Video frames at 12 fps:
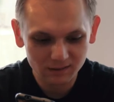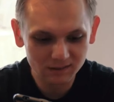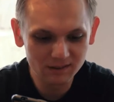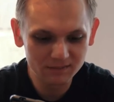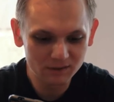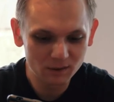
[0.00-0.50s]
you
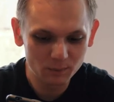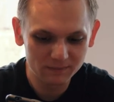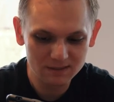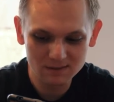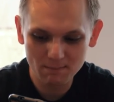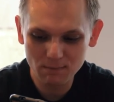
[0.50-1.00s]
never know with
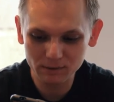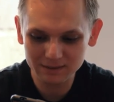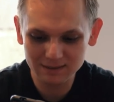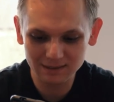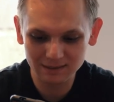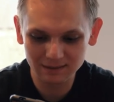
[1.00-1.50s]
these
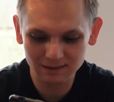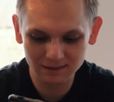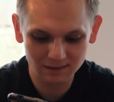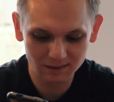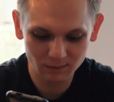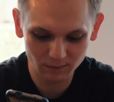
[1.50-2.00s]
unboxings.
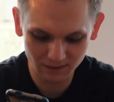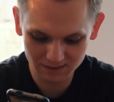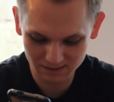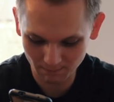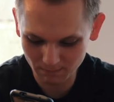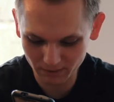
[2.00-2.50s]

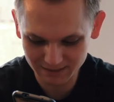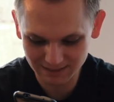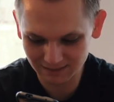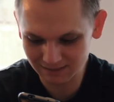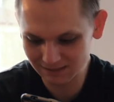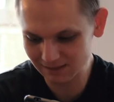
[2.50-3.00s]

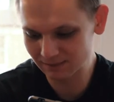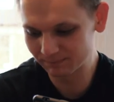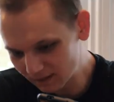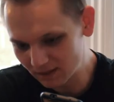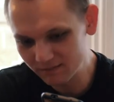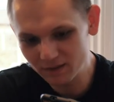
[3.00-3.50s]

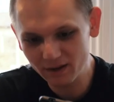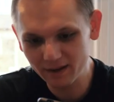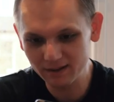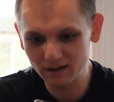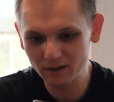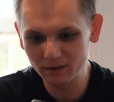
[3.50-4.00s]
You never know how
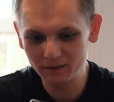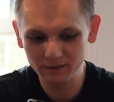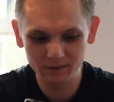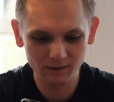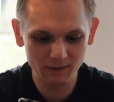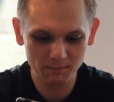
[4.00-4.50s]
they go.
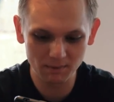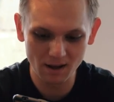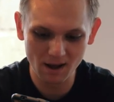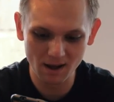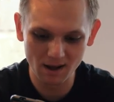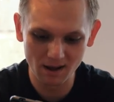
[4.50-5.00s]

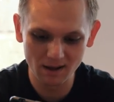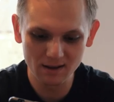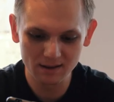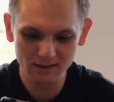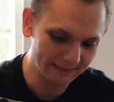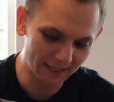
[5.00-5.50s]
But
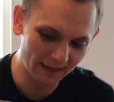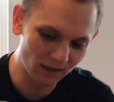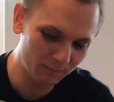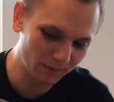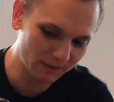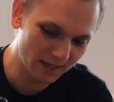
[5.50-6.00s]
yeah, I
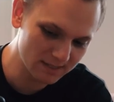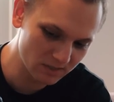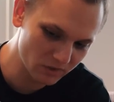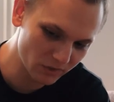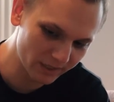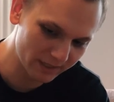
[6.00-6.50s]
hope you guys
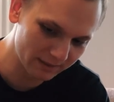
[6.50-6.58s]
enjoyed